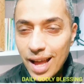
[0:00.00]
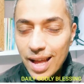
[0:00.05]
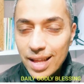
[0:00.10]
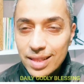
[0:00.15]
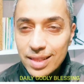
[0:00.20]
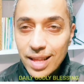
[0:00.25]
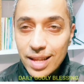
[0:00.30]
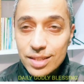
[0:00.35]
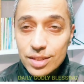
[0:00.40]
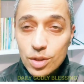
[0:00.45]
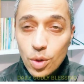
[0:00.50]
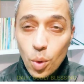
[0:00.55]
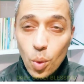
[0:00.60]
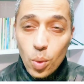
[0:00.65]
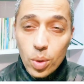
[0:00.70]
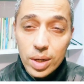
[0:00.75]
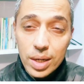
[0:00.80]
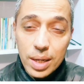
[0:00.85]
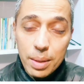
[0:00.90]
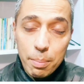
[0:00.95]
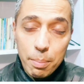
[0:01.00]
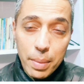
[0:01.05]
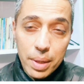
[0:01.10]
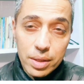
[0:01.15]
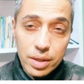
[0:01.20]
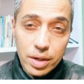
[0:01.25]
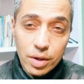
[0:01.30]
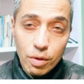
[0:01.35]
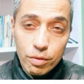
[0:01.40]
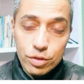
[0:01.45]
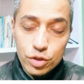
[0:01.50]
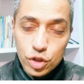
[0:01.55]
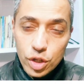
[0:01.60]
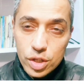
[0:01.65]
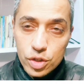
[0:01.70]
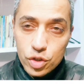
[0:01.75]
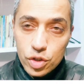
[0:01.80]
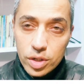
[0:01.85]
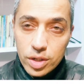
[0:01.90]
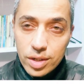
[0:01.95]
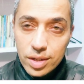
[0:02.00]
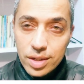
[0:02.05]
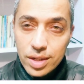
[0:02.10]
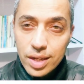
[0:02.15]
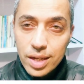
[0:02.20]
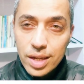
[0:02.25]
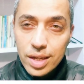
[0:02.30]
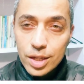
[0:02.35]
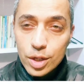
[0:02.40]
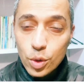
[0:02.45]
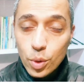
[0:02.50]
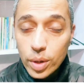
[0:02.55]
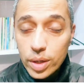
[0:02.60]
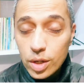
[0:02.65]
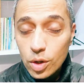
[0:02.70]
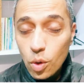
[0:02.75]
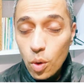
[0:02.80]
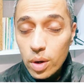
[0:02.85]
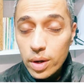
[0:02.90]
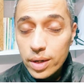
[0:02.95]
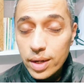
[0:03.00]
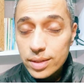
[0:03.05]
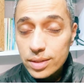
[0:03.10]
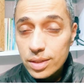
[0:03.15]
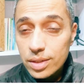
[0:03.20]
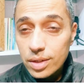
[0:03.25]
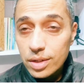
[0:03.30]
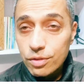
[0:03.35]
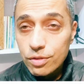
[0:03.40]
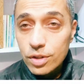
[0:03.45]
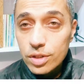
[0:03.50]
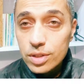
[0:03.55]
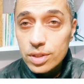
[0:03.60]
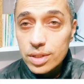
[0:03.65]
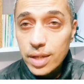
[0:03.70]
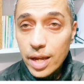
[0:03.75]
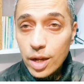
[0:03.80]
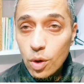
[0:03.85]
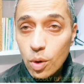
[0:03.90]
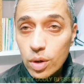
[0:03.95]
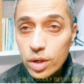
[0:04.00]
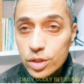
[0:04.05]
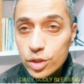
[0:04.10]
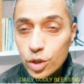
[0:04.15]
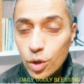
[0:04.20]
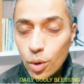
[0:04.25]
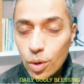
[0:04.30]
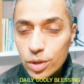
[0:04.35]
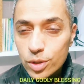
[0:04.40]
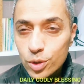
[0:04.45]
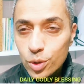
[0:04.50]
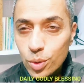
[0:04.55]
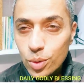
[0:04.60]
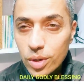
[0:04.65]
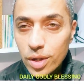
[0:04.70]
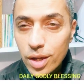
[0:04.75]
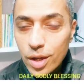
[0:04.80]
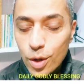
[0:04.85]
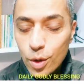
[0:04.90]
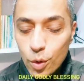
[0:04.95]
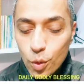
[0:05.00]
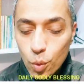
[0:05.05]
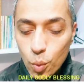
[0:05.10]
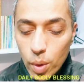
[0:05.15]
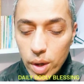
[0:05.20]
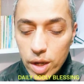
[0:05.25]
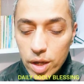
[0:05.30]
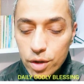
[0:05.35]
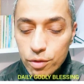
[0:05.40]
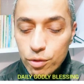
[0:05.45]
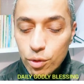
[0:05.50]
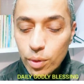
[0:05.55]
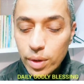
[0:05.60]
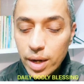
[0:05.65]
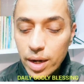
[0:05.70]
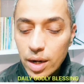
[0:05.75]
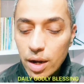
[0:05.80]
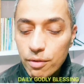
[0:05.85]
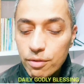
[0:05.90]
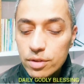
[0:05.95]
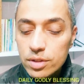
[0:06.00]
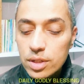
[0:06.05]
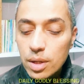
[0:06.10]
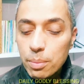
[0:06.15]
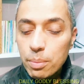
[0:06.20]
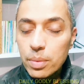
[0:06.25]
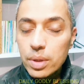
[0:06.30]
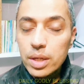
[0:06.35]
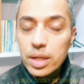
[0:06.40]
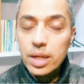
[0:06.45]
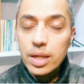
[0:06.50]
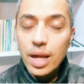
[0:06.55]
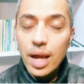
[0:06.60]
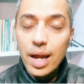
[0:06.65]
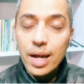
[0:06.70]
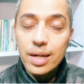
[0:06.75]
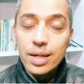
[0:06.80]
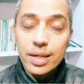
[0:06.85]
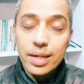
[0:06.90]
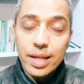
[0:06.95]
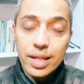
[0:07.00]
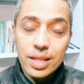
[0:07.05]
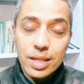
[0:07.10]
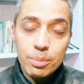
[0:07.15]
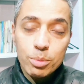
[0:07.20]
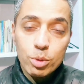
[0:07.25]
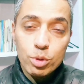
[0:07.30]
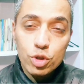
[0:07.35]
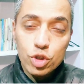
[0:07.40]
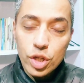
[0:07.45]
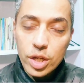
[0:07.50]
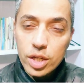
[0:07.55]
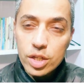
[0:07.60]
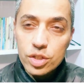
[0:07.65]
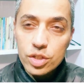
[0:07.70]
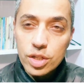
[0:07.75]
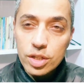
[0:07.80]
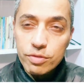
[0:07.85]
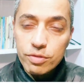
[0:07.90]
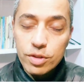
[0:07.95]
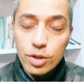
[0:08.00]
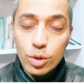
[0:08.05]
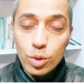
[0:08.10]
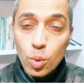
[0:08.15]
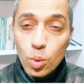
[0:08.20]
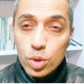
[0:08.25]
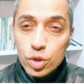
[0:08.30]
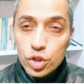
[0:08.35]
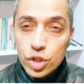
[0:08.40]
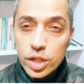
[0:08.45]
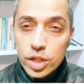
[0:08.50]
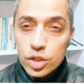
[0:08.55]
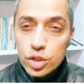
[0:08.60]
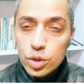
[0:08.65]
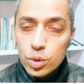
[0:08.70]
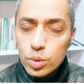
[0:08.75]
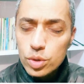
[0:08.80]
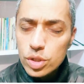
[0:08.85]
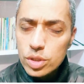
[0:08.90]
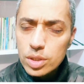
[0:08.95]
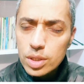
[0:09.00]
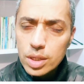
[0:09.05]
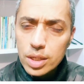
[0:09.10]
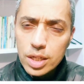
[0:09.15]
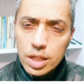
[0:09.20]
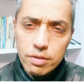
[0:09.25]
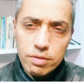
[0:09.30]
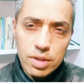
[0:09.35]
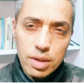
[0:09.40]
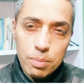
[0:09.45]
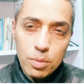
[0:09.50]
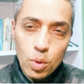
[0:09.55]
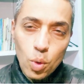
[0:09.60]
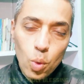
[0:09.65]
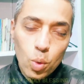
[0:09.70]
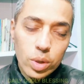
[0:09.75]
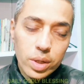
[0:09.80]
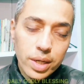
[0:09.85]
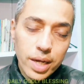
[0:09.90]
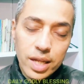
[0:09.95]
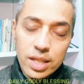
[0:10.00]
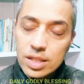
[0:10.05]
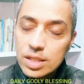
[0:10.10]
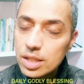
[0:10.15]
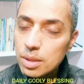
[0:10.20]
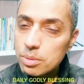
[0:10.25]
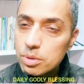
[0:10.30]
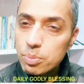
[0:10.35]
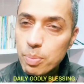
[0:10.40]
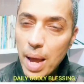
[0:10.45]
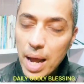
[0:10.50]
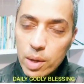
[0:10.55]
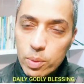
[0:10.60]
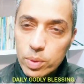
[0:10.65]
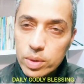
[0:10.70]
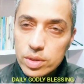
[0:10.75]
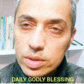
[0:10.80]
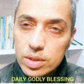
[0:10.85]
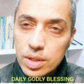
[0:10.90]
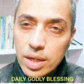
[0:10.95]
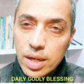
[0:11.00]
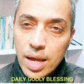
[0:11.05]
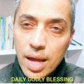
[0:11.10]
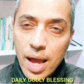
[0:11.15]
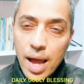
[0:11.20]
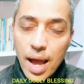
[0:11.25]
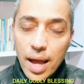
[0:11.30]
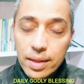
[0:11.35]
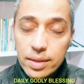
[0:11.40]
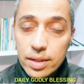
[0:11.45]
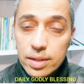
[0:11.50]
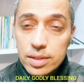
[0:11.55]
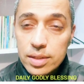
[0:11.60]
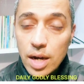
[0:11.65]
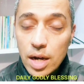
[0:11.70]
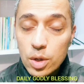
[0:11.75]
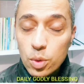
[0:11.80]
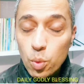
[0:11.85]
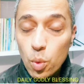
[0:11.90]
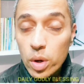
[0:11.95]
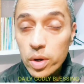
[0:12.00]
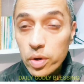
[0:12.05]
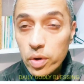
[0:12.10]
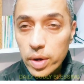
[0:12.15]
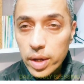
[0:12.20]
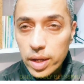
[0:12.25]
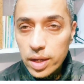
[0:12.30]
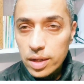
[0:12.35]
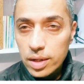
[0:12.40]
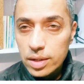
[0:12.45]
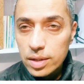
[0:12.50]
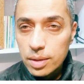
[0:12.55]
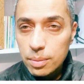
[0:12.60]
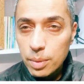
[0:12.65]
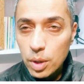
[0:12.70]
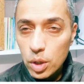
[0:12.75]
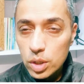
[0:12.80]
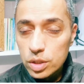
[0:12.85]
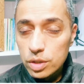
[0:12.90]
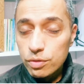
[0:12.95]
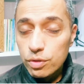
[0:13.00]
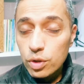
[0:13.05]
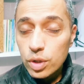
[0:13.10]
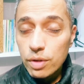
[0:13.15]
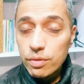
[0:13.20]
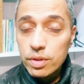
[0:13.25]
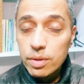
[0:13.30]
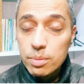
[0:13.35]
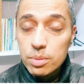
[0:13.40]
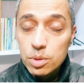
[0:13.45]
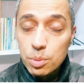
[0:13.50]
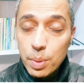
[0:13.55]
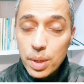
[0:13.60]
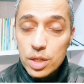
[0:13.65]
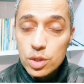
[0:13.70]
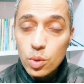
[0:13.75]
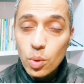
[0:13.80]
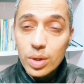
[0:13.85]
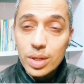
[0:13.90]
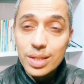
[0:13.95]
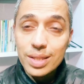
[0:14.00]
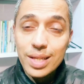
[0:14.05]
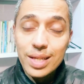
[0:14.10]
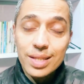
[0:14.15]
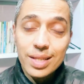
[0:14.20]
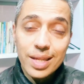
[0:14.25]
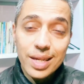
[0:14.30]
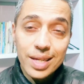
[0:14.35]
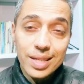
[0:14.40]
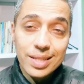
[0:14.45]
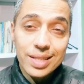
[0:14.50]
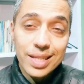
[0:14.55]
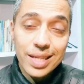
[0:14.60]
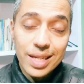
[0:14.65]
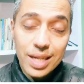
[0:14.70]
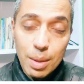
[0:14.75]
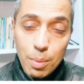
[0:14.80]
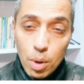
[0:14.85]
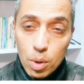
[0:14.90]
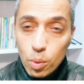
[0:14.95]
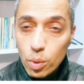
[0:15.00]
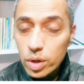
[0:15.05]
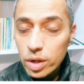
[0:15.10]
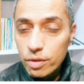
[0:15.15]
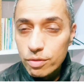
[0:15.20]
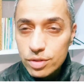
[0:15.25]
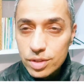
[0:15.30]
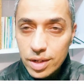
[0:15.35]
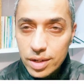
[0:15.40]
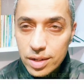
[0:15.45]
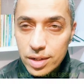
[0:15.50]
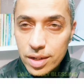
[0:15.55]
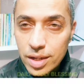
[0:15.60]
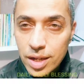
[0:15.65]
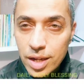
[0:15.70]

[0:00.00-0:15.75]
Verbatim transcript: and that's the only method of changing you can call it as a reverse psychology also where if you get after somebody and tell them to change if they don't change you just leave them go 10 steps backwards and they start wondering because if you give them space only then they can think about what you've said